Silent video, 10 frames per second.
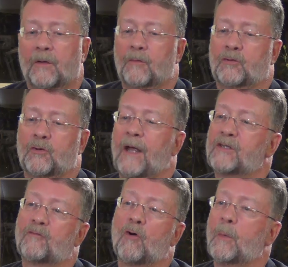The, the
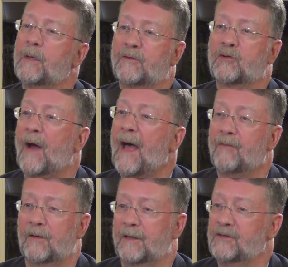transformative
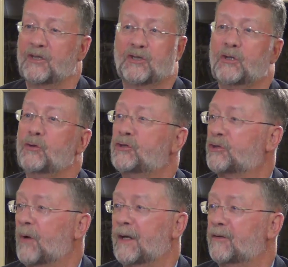travel is this
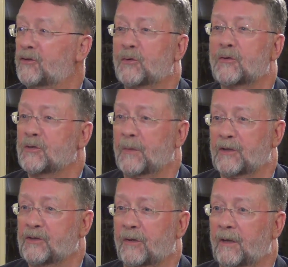huge trend in the tourism
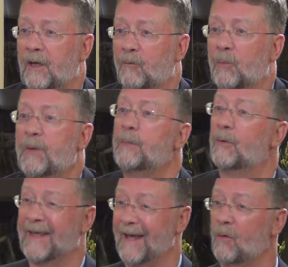industry mm-hmm. where
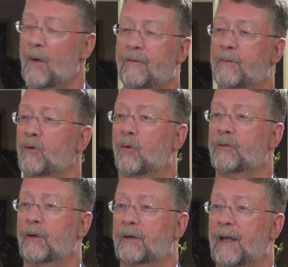people get away from the
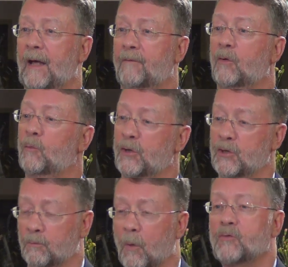ordinary life, where
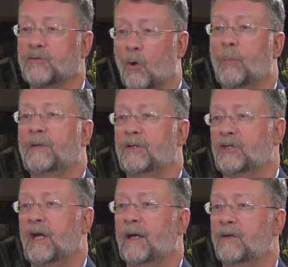you're most open to
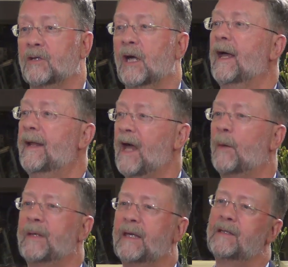change, and
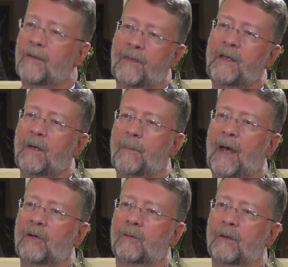now begin to think
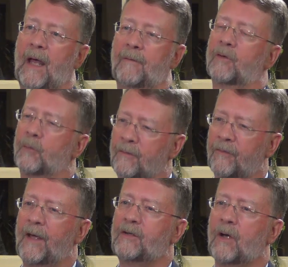about your life and
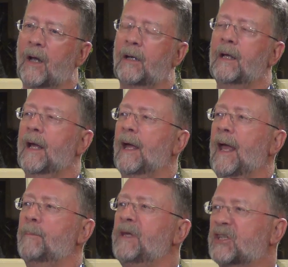reflect on it
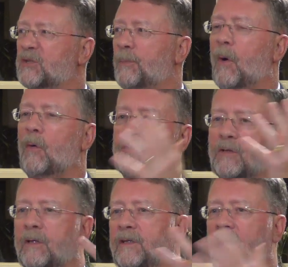and be
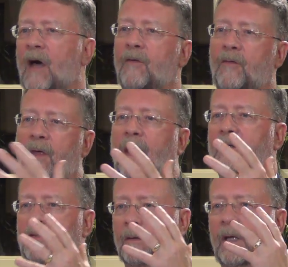exposed to these other things.